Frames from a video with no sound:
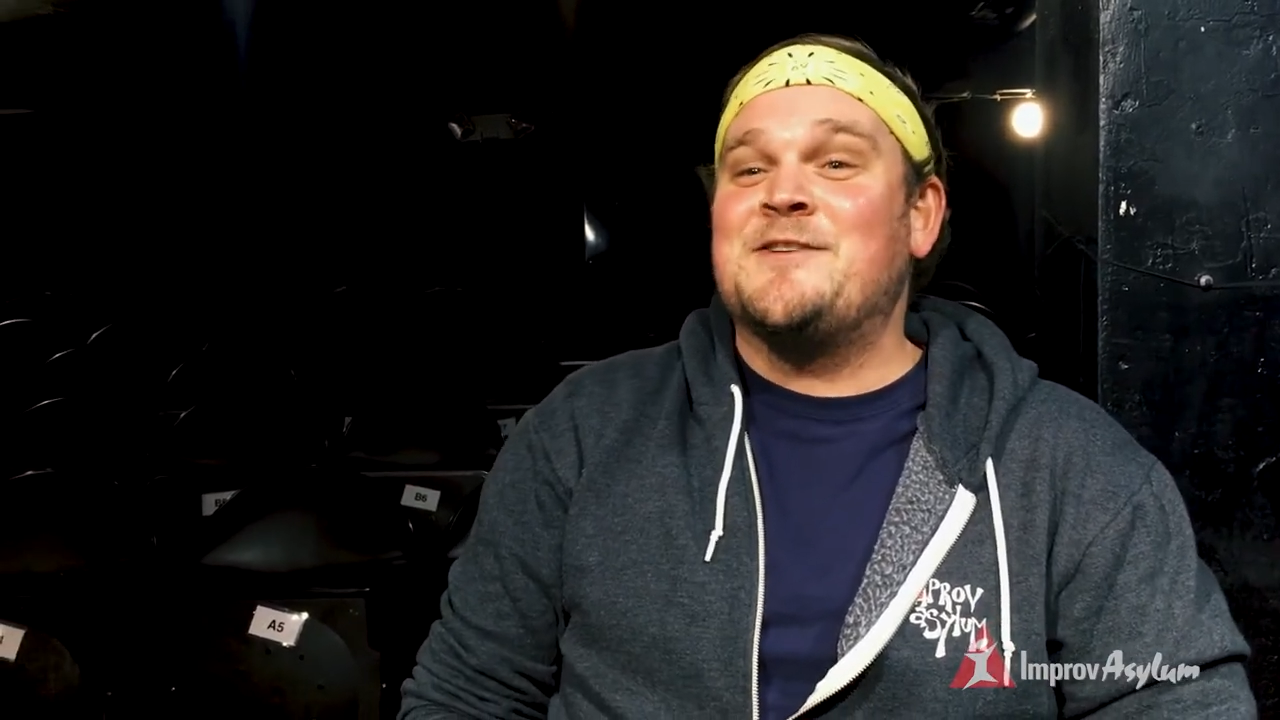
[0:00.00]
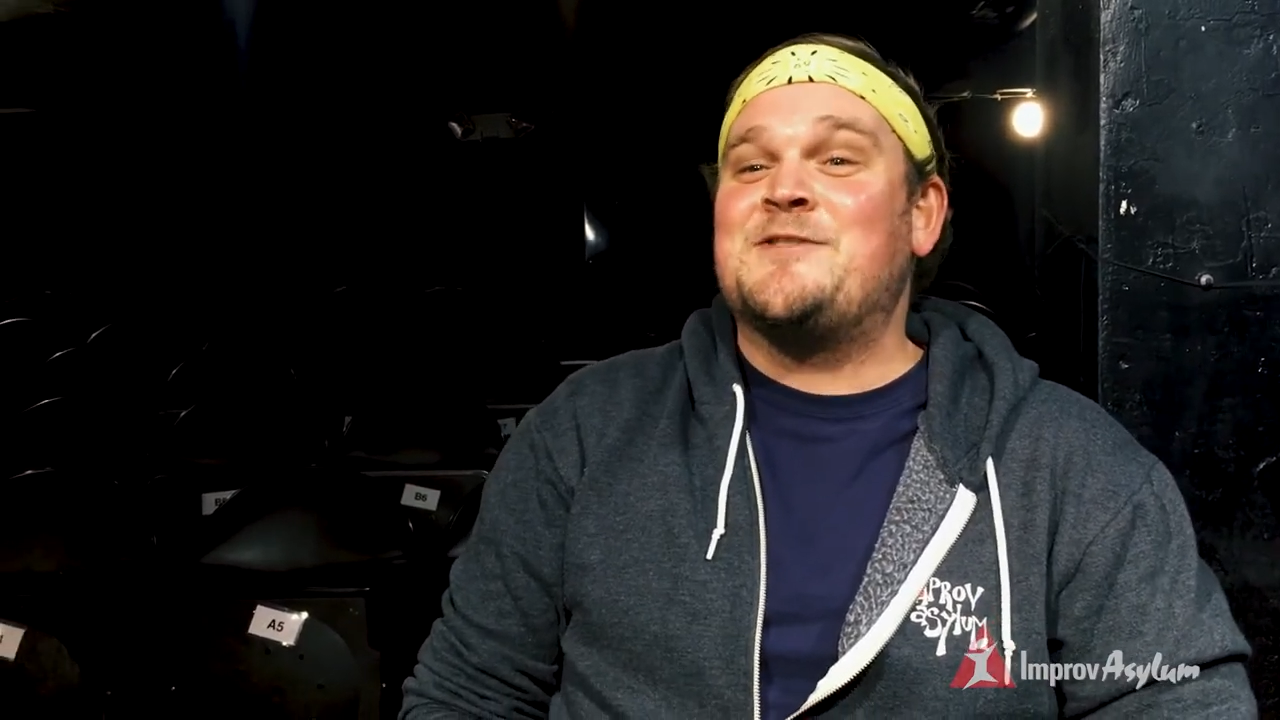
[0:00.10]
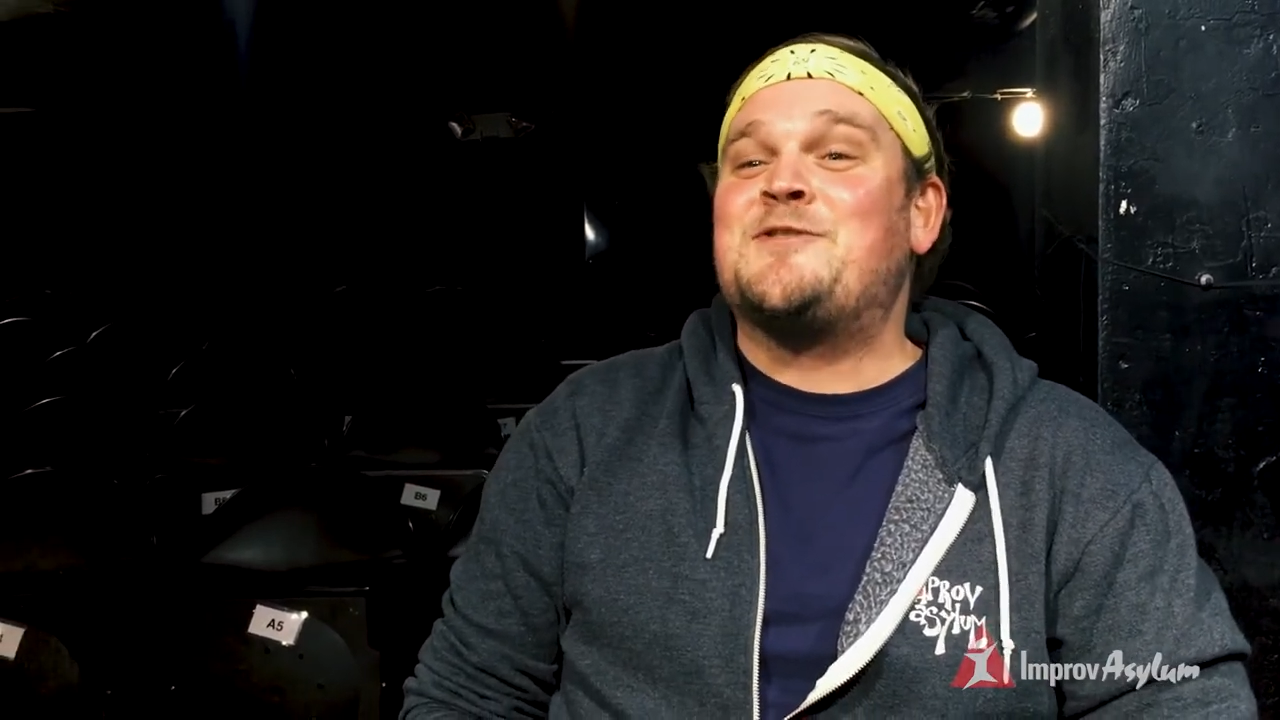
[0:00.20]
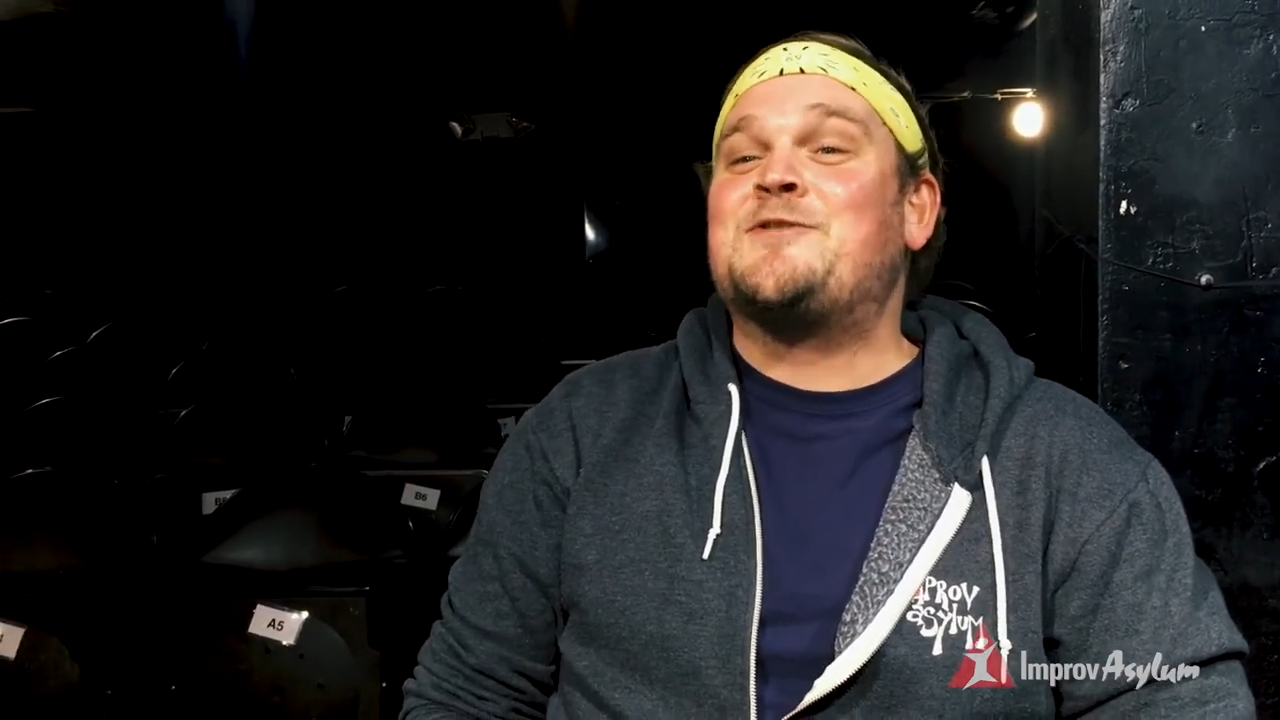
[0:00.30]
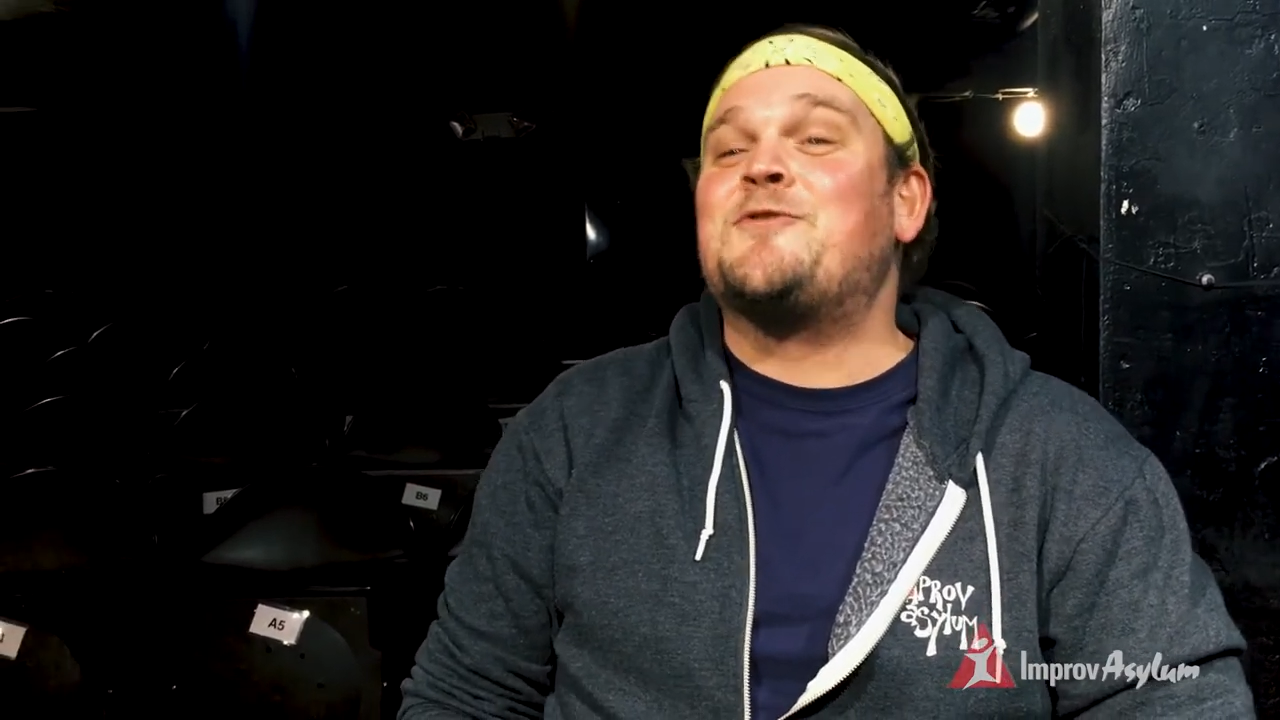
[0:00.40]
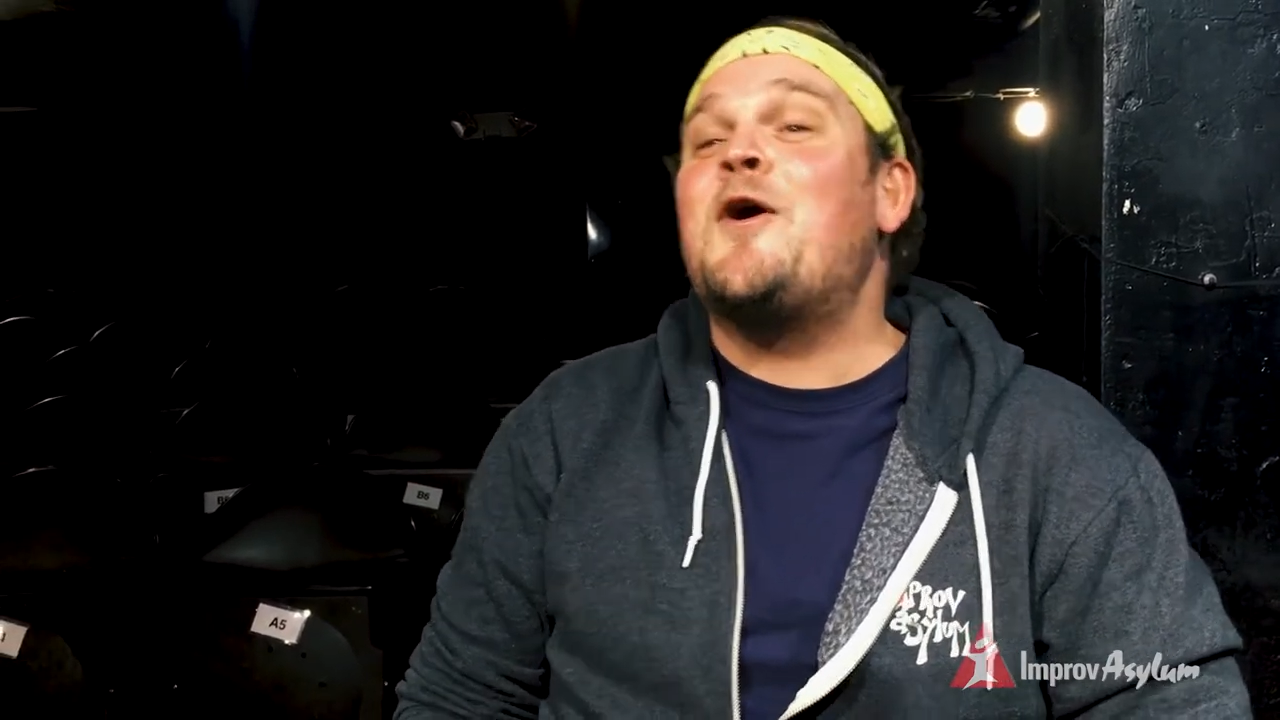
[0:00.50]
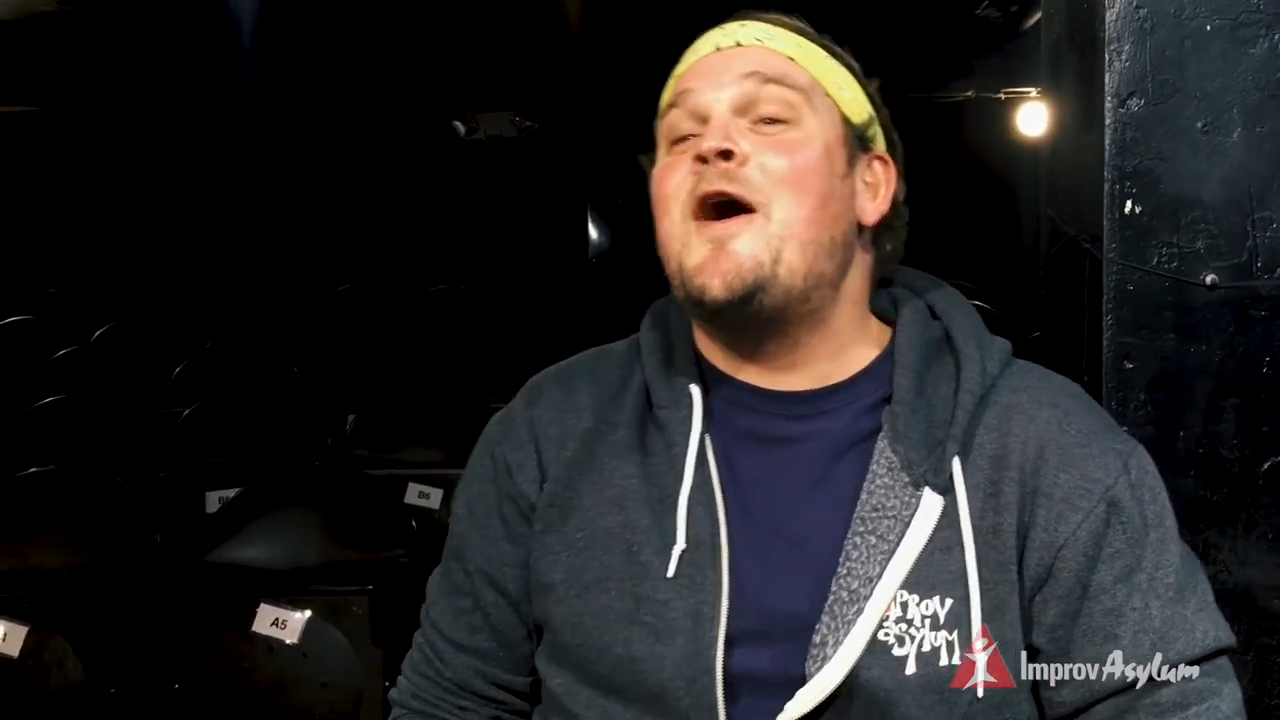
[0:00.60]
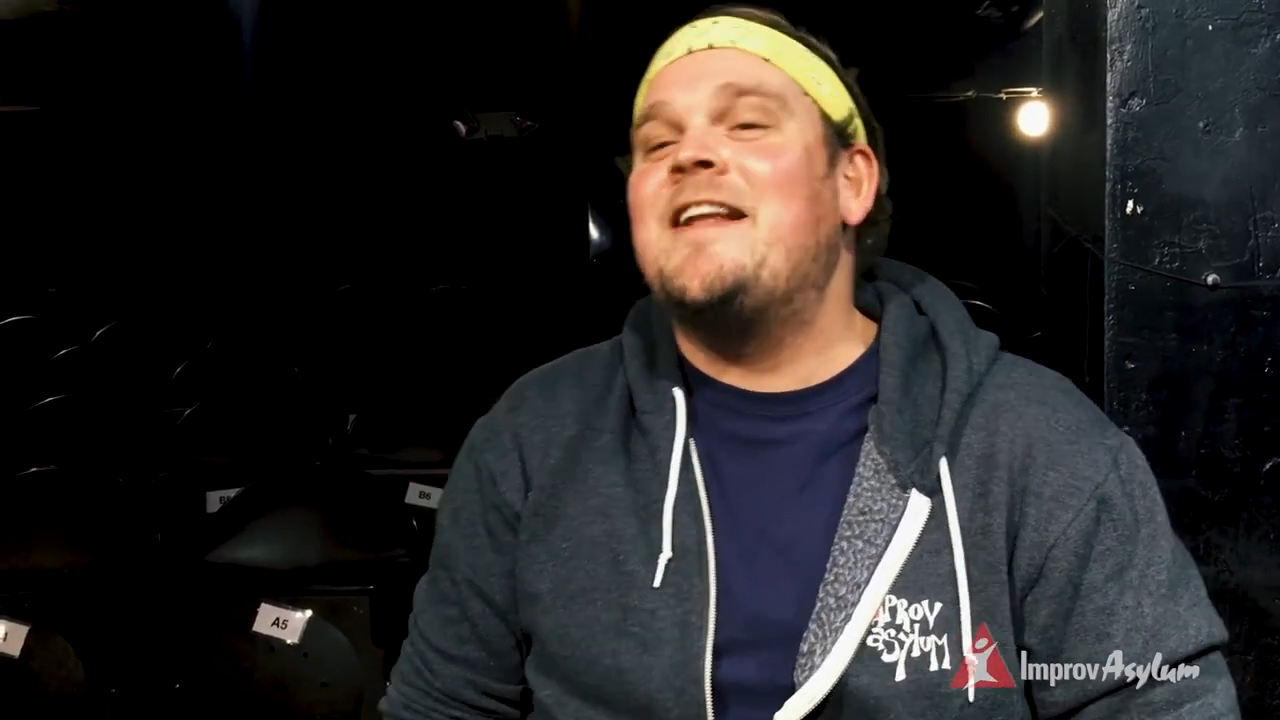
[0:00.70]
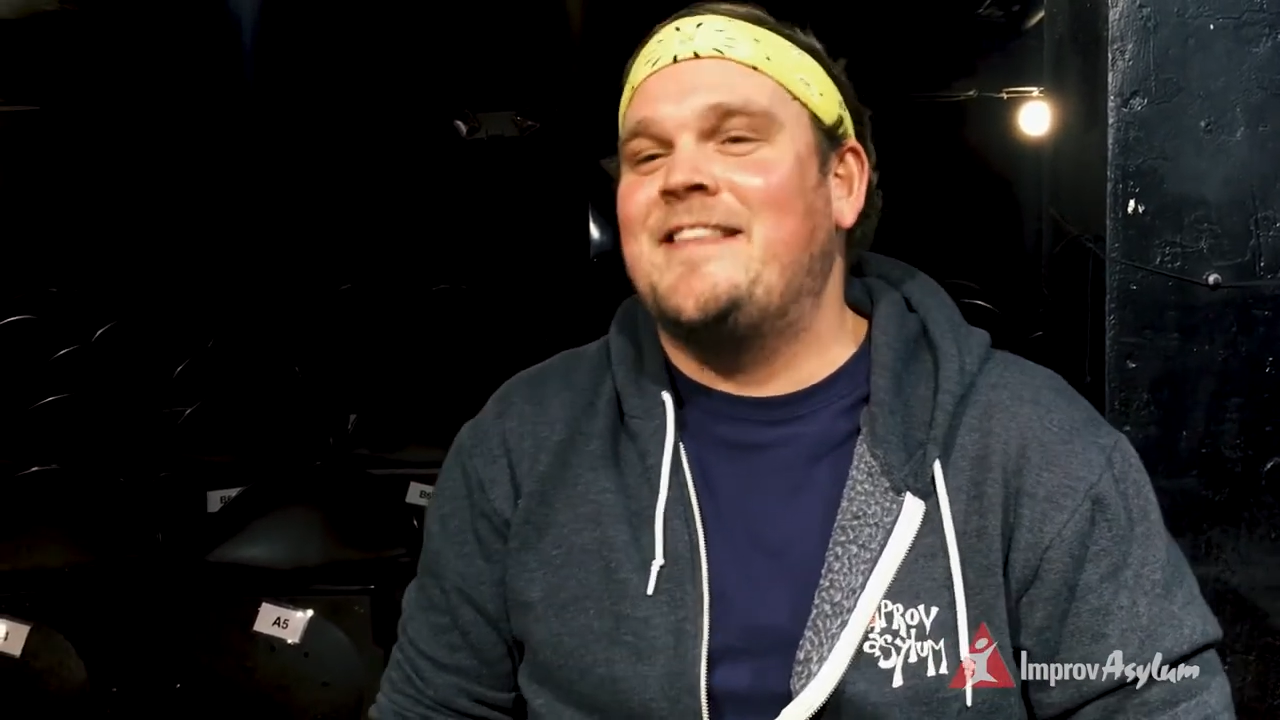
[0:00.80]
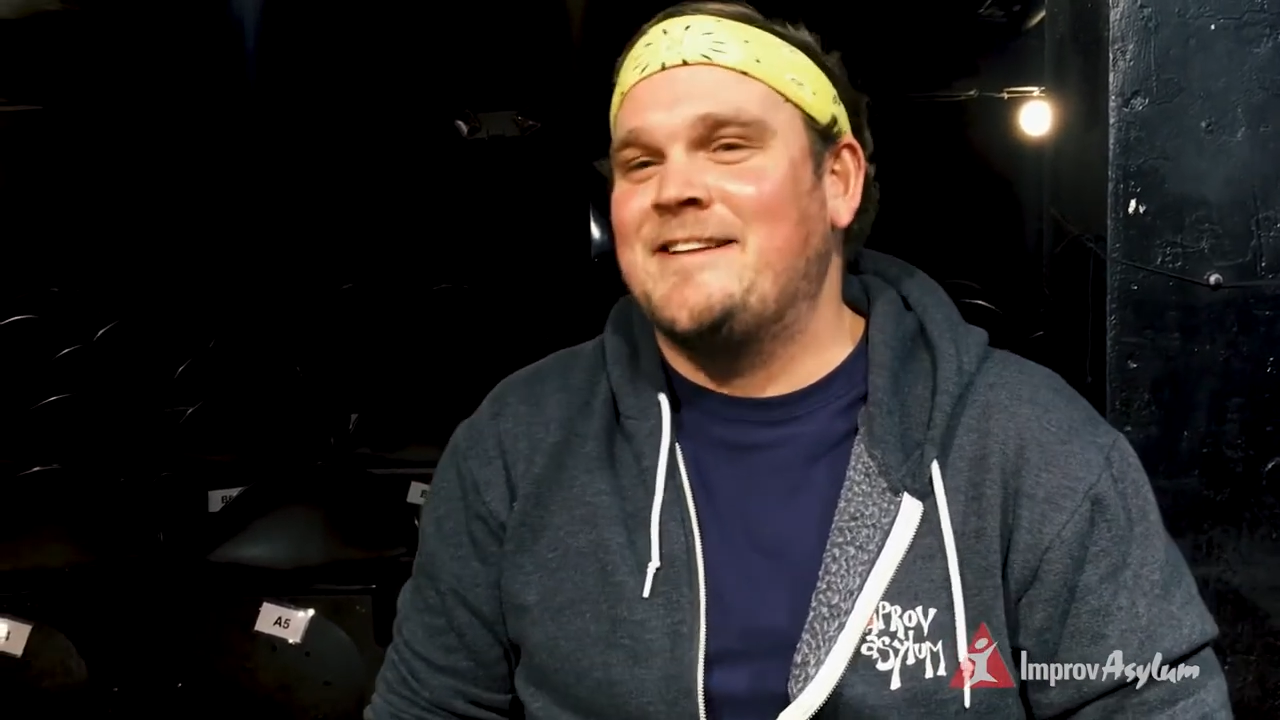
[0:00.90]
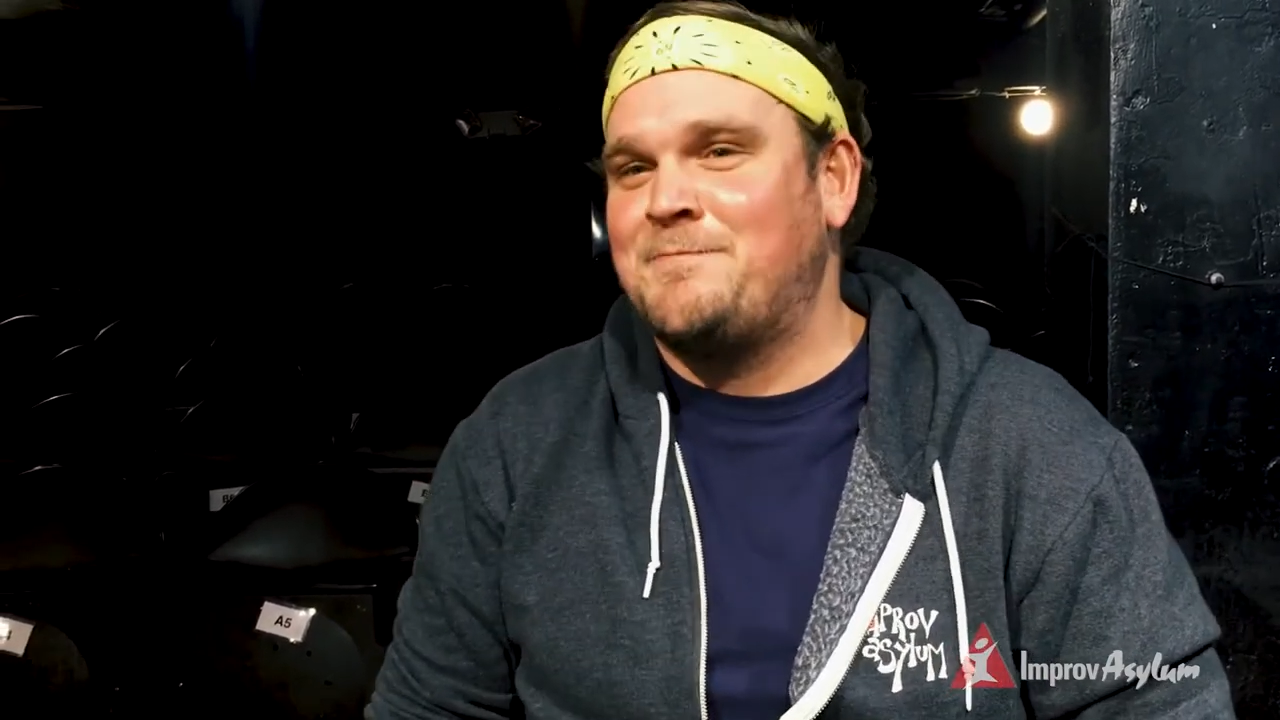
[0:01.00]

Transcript: destroyed